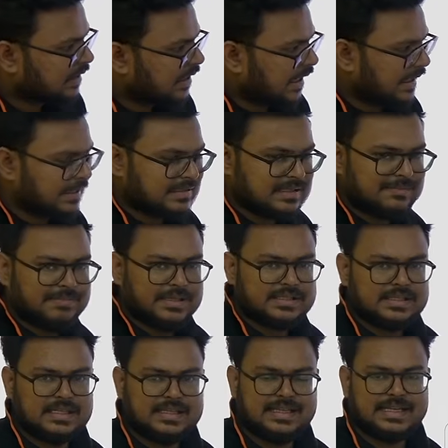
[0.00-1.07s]
And examples
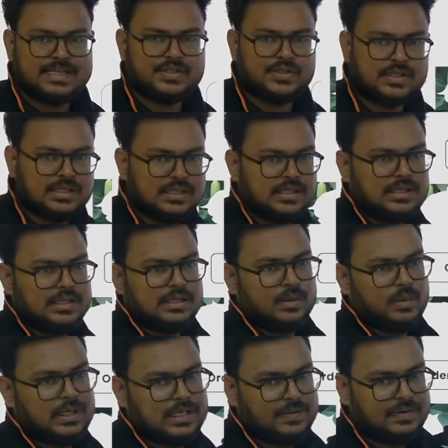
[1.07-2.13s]
nothing extra.
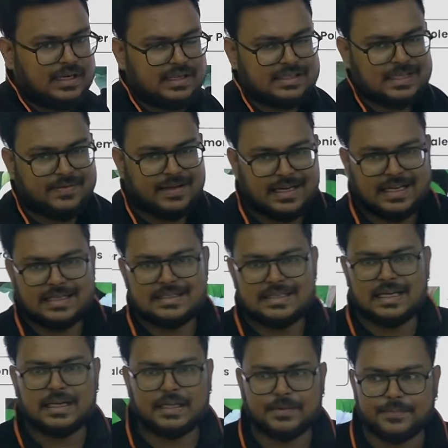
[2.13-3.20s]
Whatever it is given in
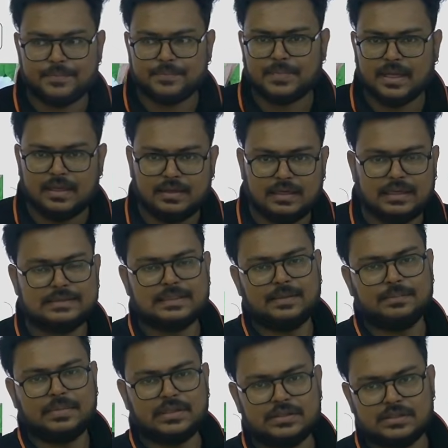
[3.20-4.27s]
NCERT, that
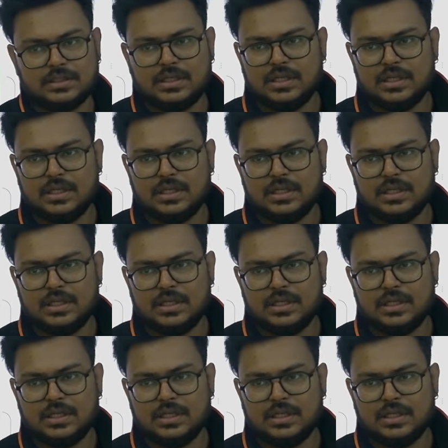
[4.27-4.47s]
examples.